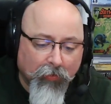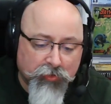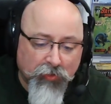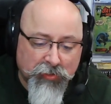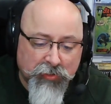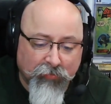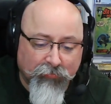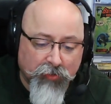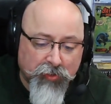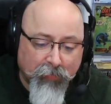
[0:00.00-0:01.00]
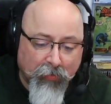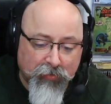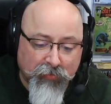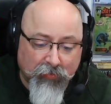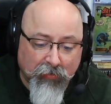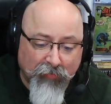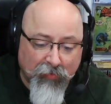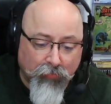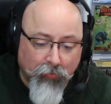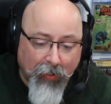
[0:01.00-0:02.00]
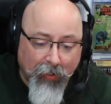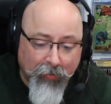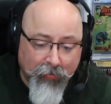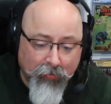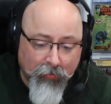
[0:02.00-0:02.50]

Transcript: So this is the first appearance of the Living Brain,